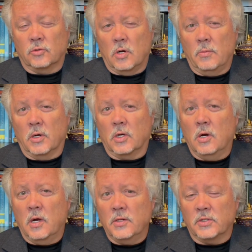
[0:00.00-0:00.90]
trauma
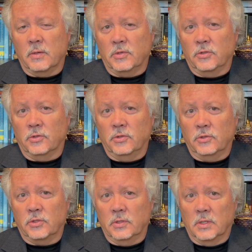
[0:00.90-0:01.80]
concept
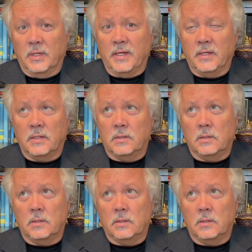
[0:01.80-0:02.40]
introduced in the late